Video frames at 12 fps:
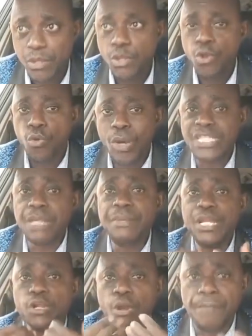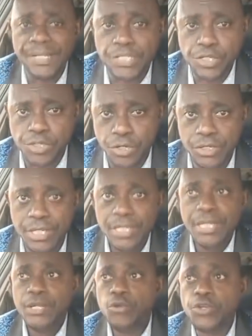What will be the competition?
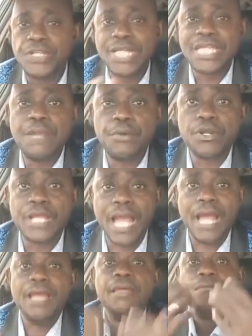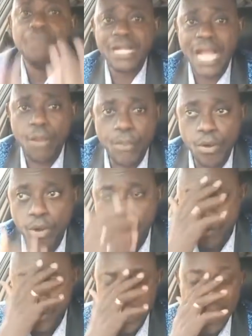You're trying to tell me, make a quick
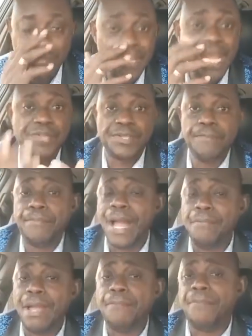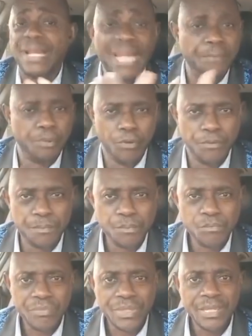go so that I still buy my pineapple.
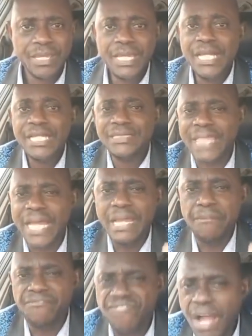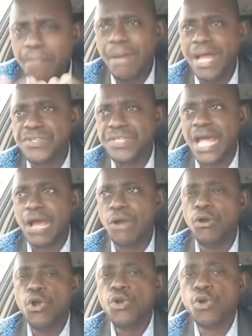Then the farmers now
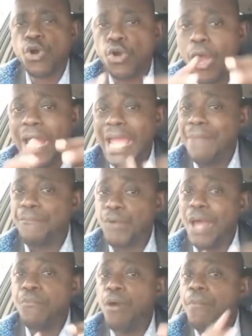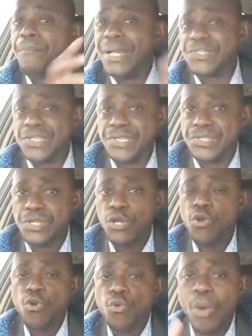go come employ more persons
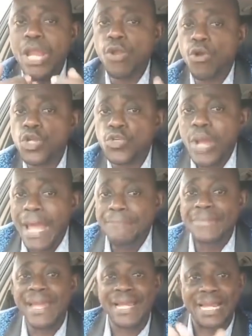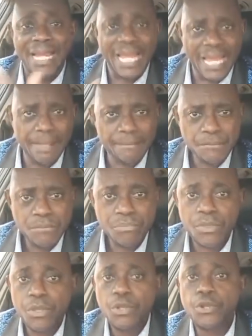where you go also help them clear,
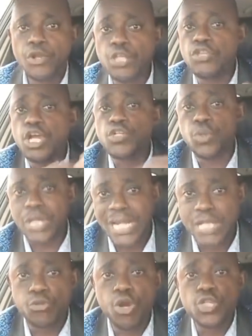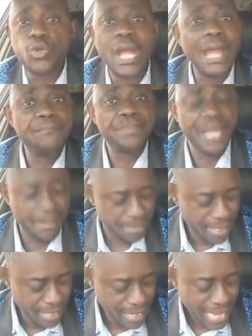not just to clear, to also help them
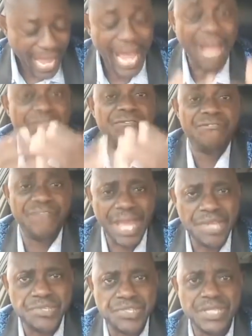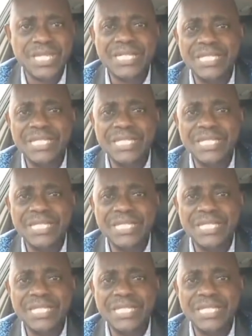harvest the